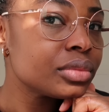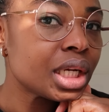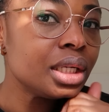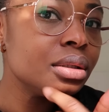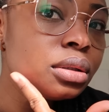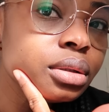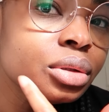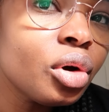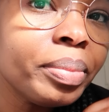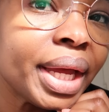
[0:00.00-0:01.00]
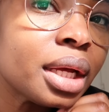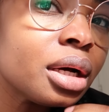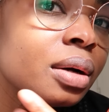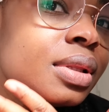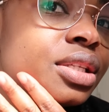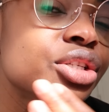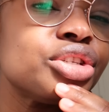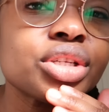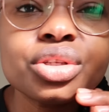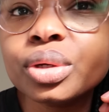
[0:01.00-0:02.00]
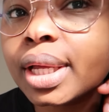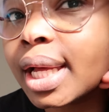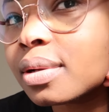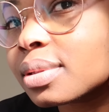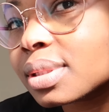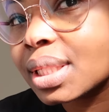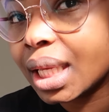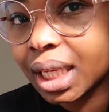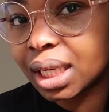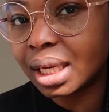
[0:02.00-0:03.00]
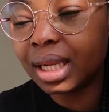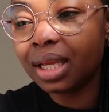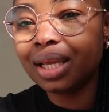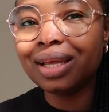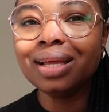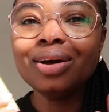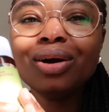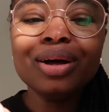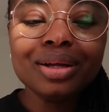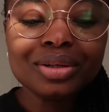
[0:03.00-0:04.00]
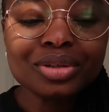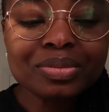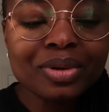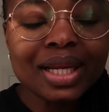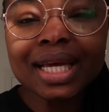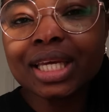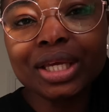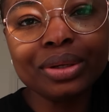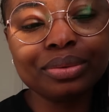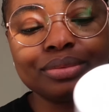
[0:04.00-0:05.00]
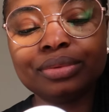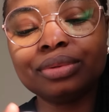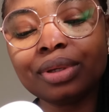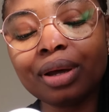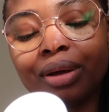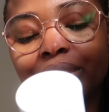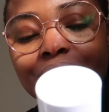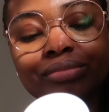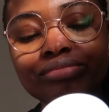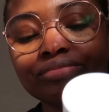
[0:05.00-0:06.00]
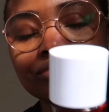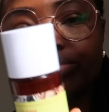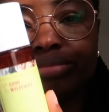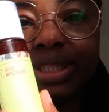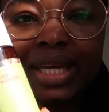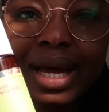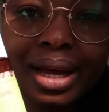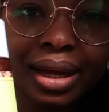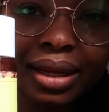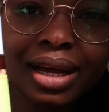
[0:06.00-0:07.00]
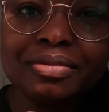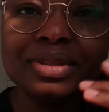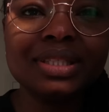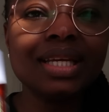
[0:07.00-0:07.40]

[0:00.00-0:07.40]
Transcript: can you, no makeup. This is just your girl's skin. Good molecule. So yeah, I've been